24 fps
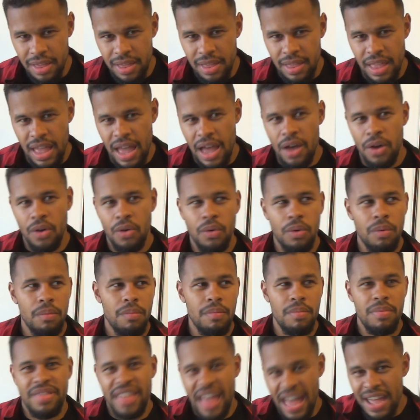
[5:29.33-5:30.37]
Now
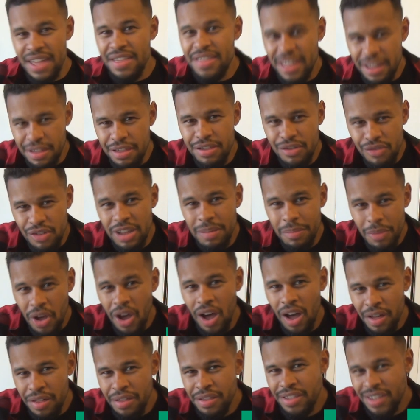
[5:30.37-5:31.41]
that is extreme
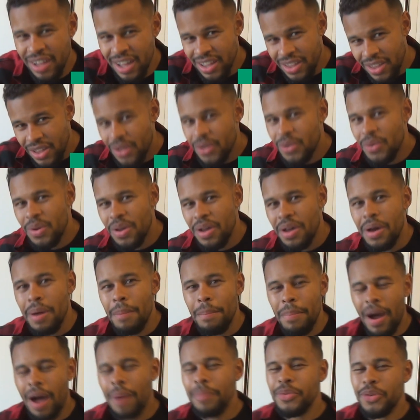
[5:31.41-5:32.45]
cost, I know,
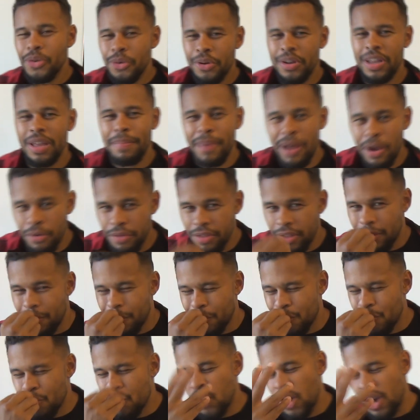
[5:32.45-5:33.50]
but I'm talking about
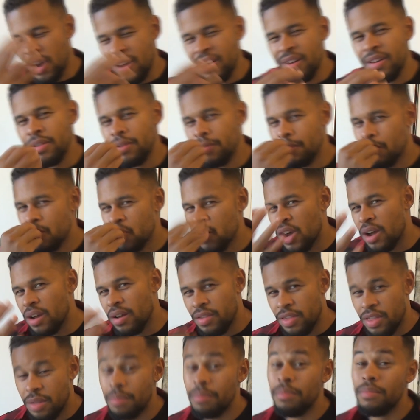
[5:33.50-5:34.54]
the
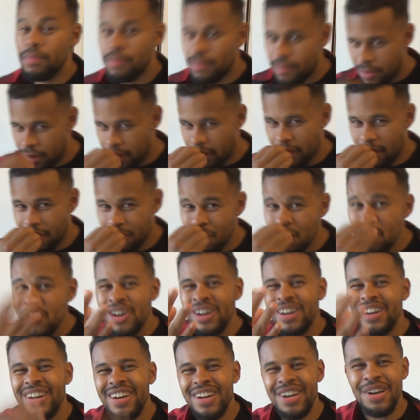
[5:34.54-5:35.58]
you know, the
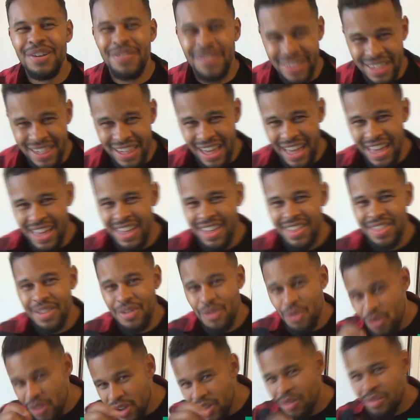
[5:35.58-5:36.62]
guvache,
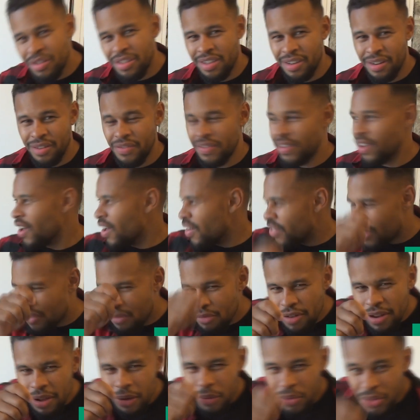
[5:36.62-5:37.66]
the real stuff, the
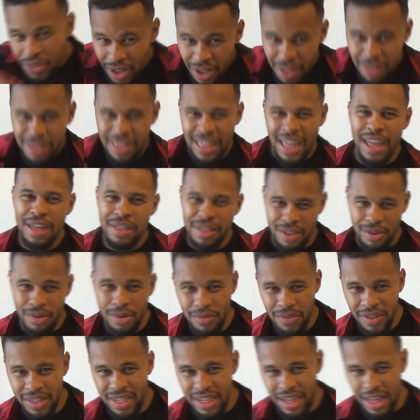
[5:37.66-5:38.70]
real nice tasty
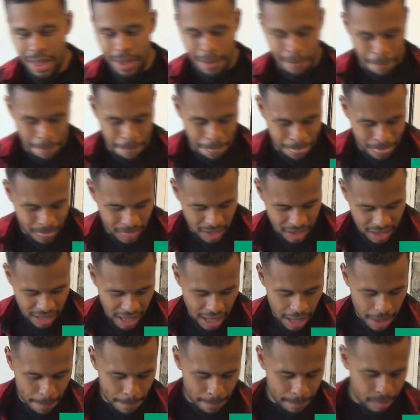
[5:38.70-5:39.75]
guvache.
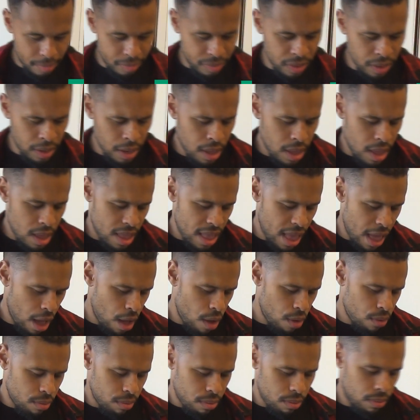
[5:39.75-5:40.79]
Okay,
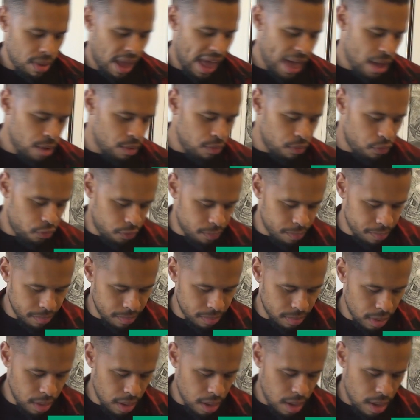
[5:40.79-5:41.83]
now health,
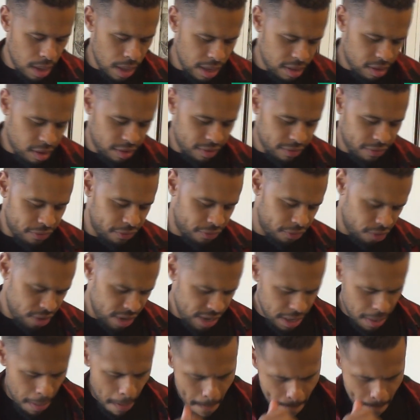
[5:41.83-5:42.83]
it's got a 3.